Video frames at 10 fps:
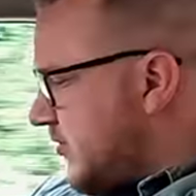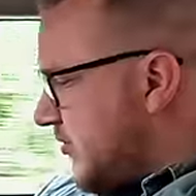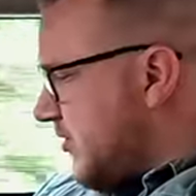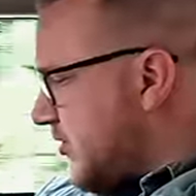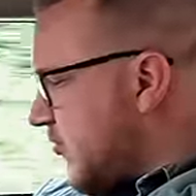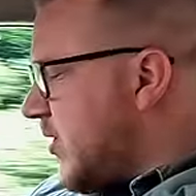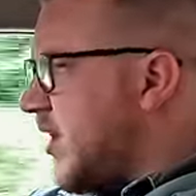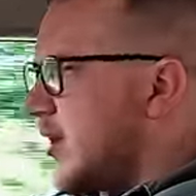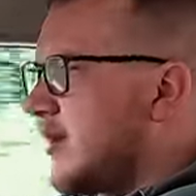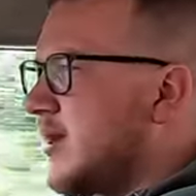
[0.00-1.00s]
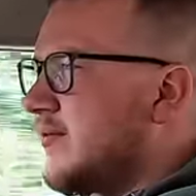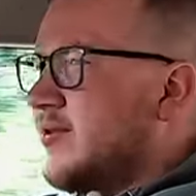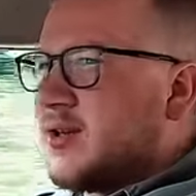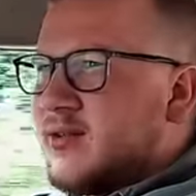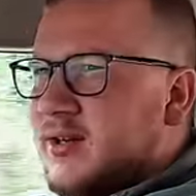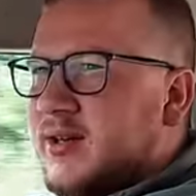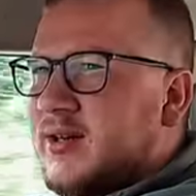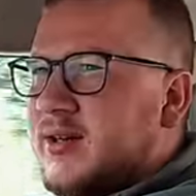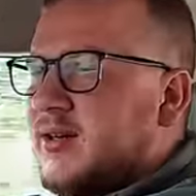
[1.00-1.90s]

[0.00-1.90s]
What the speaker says: do still work, even though the